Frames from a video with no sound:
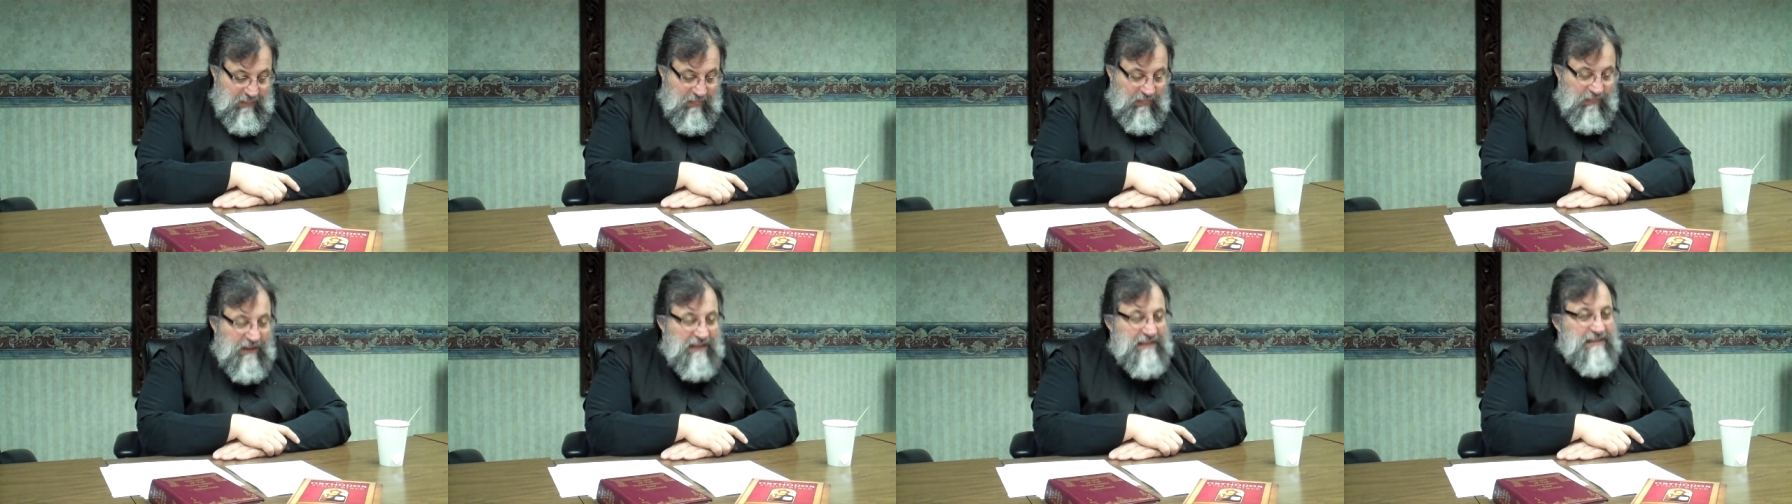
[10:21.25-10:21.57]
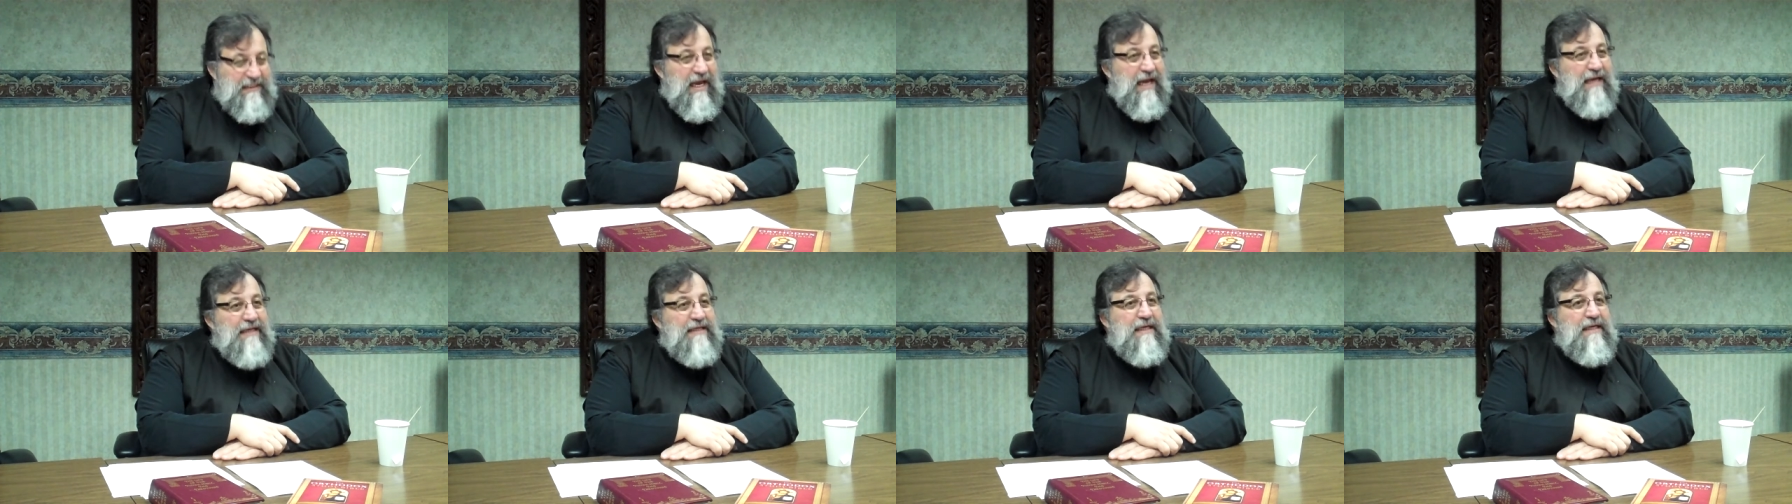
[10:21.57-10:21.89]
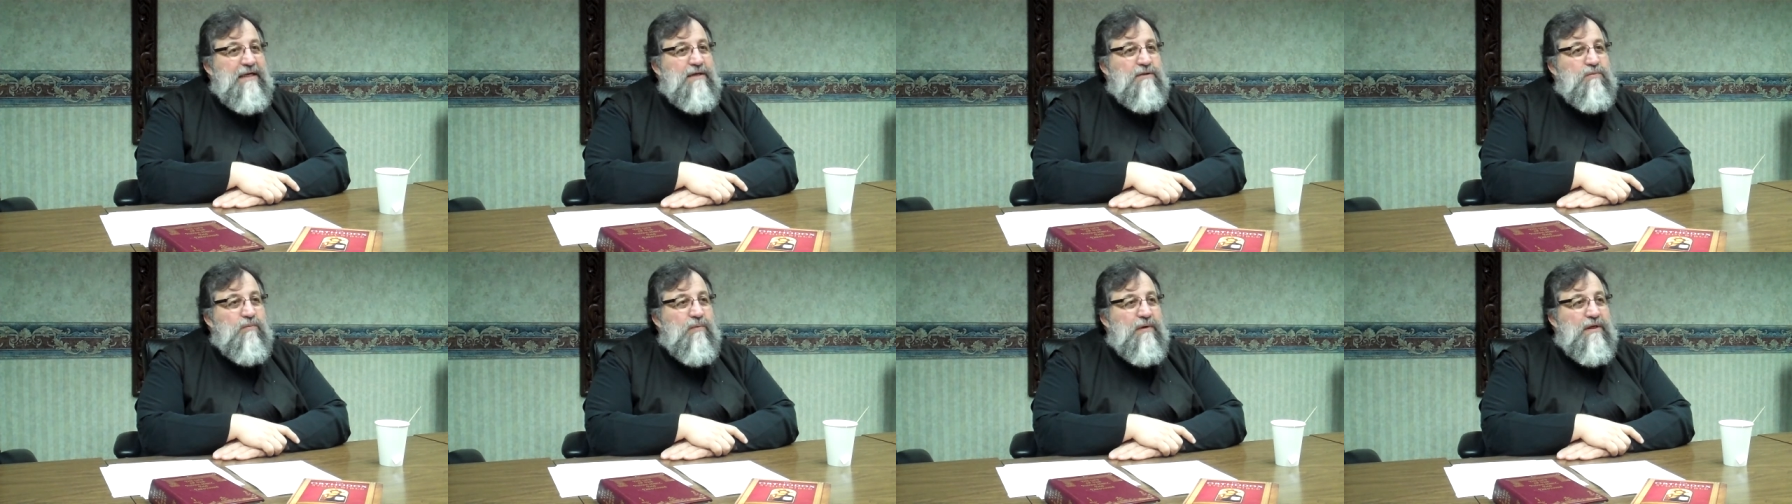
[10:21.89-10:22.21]
This
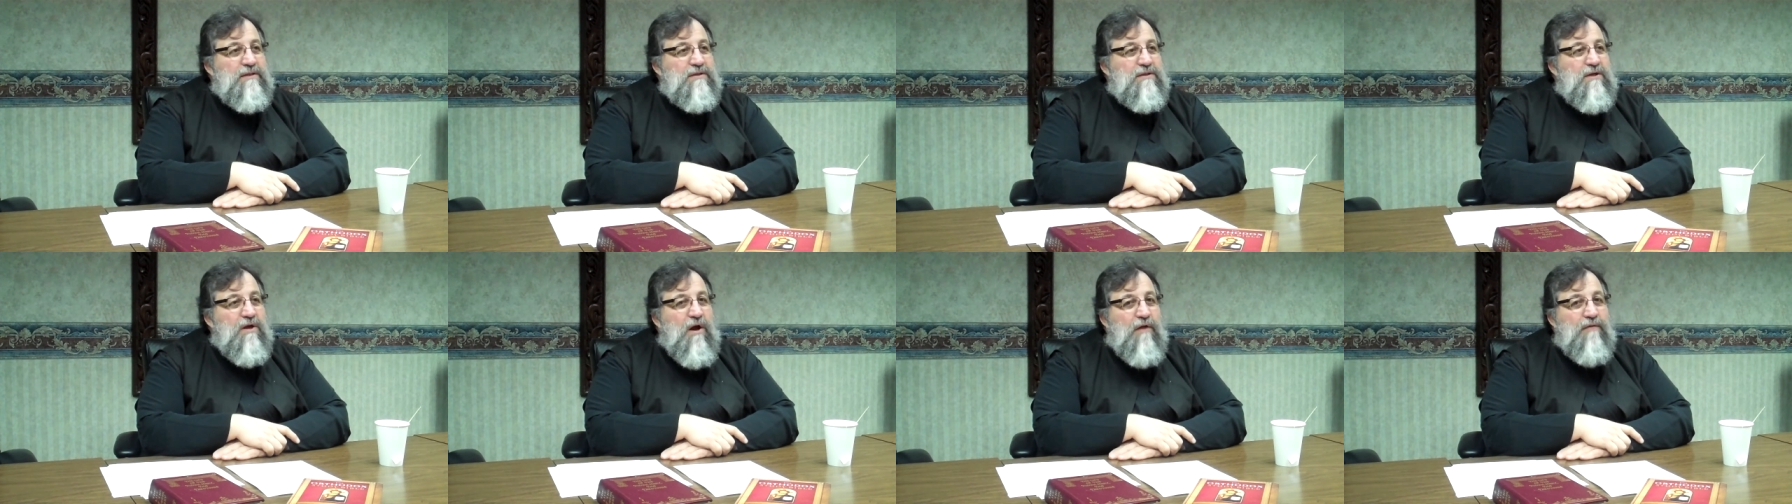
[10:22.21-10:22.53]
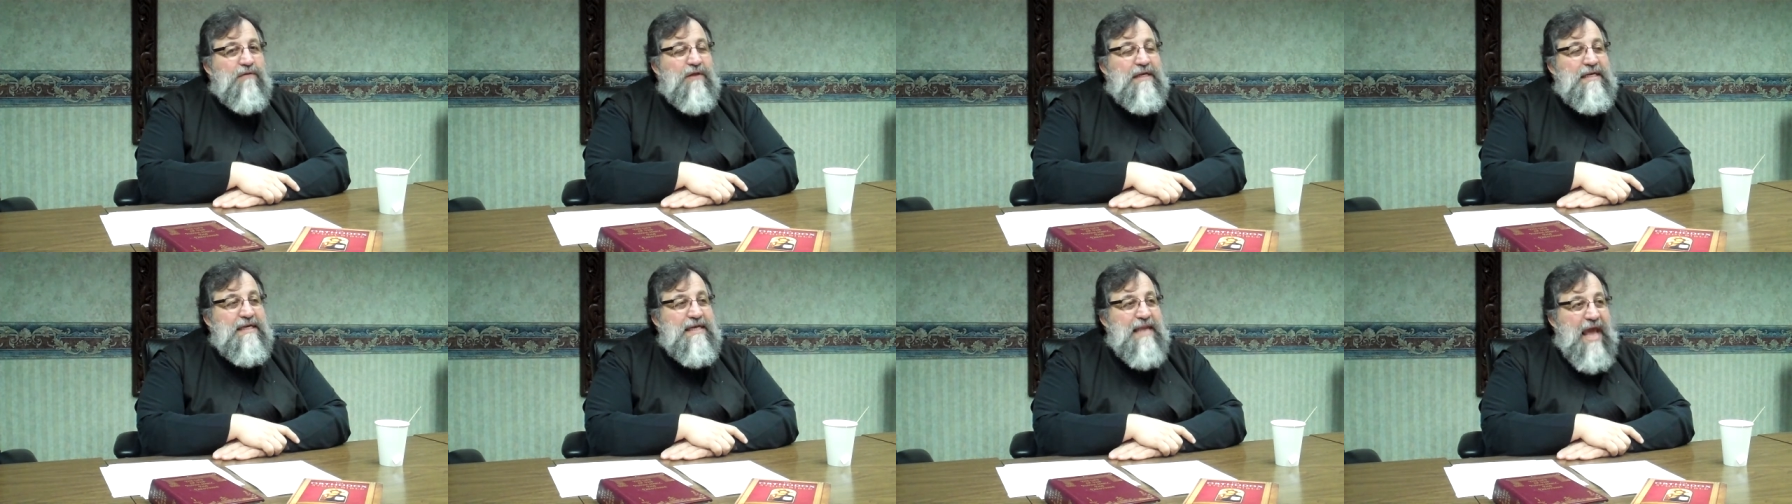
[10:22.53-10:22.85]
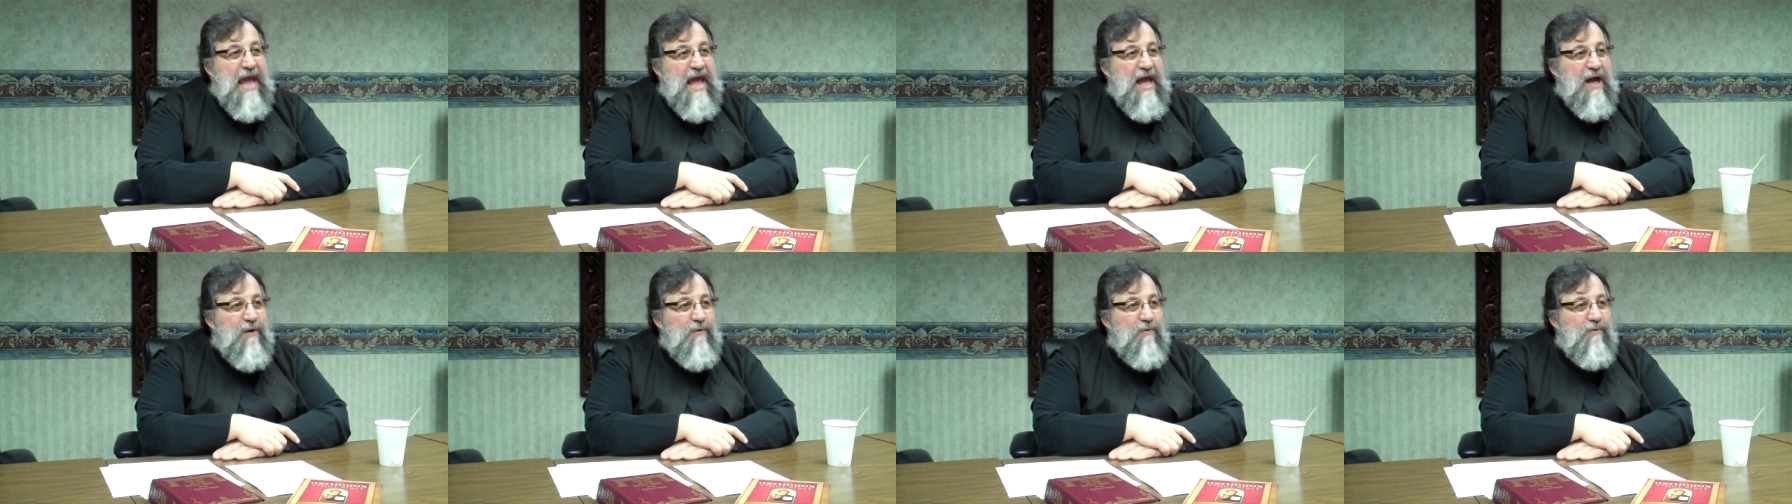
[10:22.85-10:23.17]
idea is what is called the
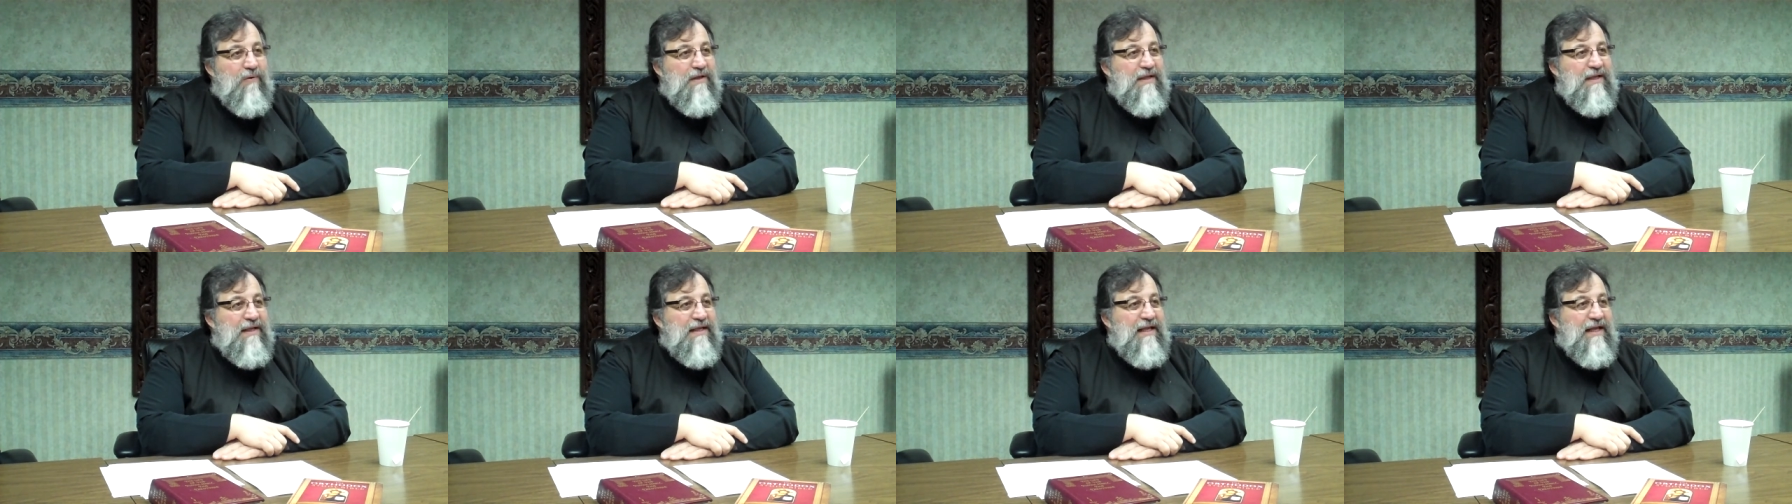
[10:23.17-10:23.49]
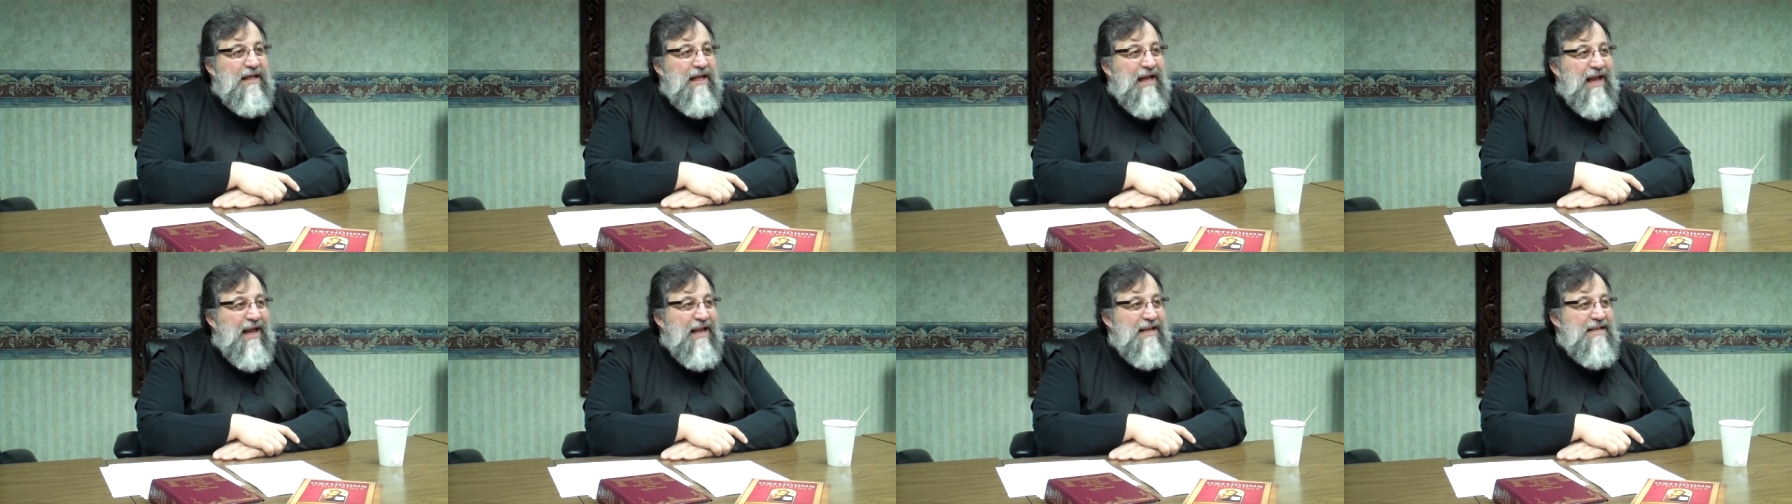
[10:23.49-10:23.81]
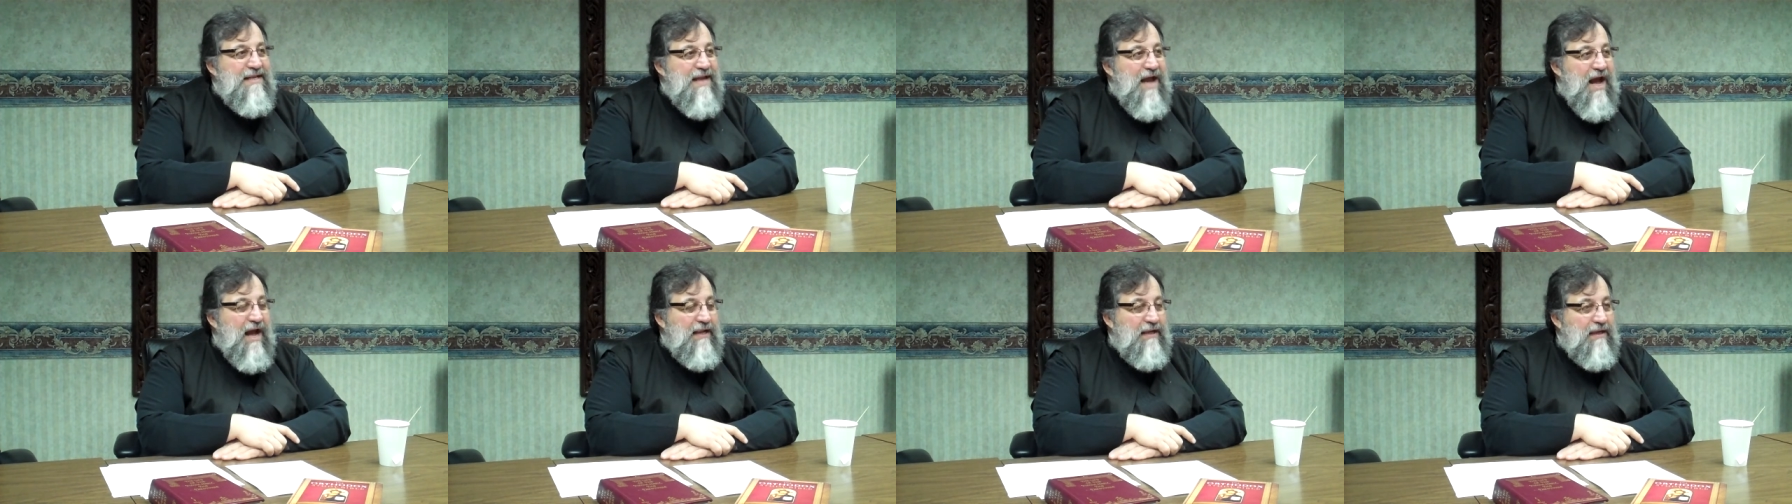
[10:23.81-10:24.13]
now and
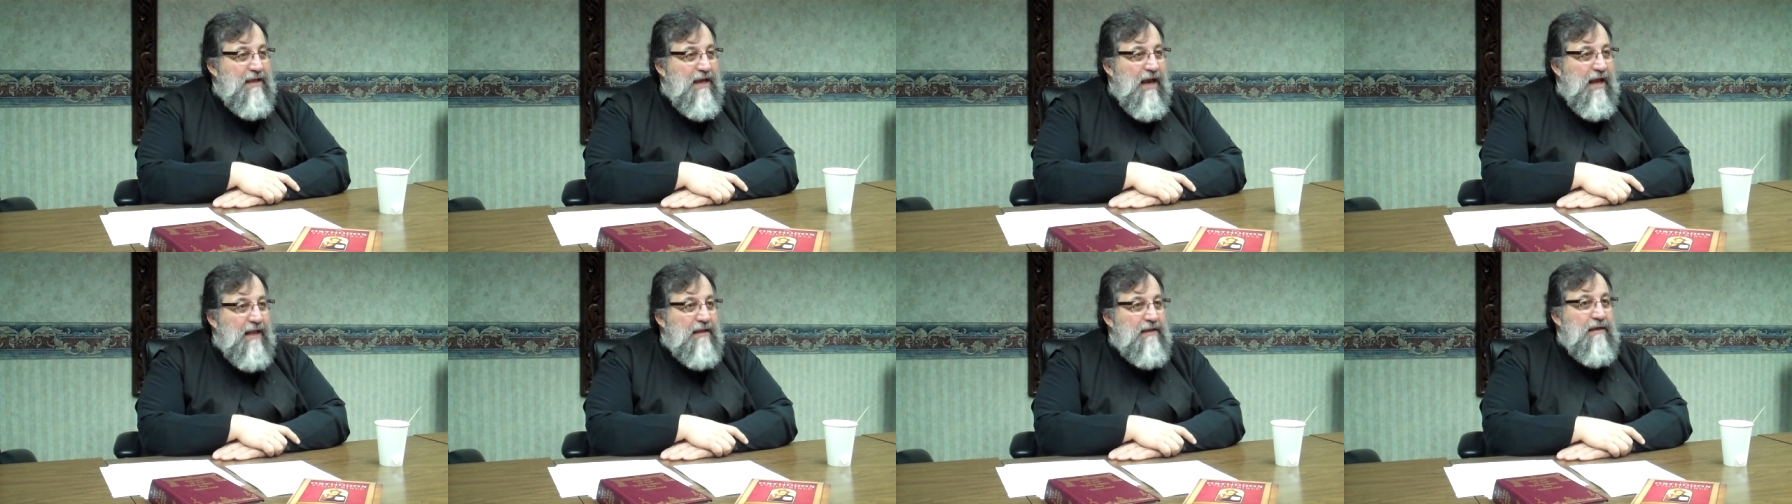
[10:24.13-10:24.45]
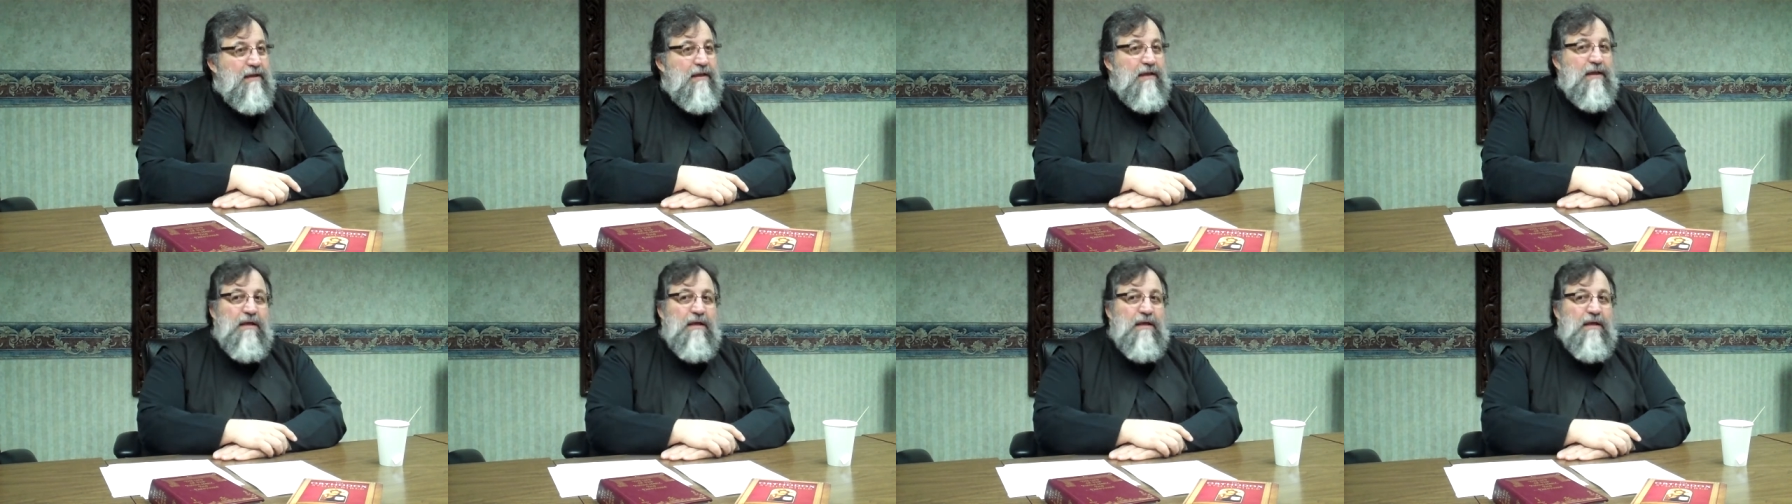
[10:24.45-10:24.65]
not yet.